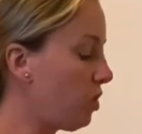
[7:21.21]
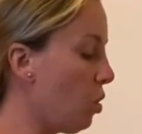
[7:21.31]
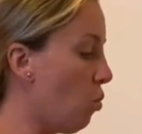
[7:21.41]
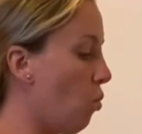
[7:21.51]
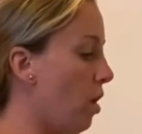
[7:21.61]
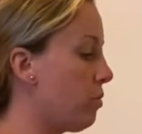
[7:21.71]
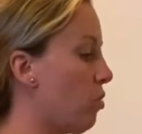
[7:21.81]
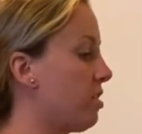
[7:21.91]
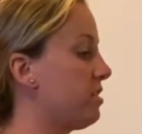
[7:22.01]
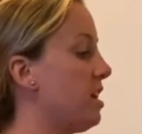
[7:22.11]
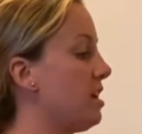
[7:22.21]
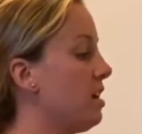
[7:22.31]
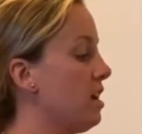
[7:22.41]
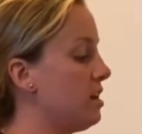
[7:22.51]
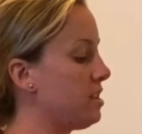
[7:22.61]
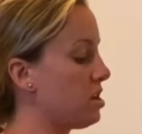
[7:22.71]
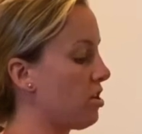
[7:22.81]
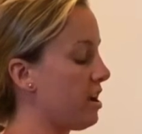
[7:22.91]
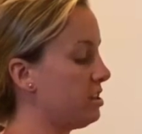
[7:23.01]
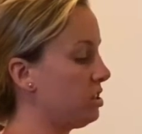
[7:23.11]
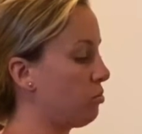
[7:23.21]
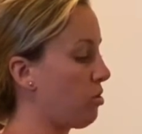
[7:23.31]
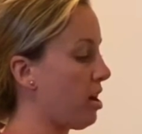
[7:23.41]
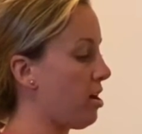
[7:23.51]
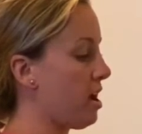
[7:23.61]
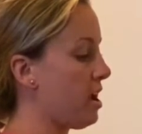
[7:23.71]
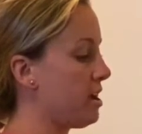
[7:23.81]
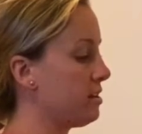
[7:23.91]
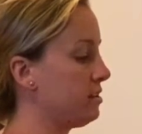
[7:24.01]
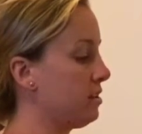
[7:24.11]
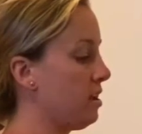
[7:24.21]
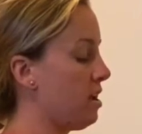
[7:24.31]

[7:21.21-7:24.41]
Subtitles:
One more thing, take your hands to prayer hands,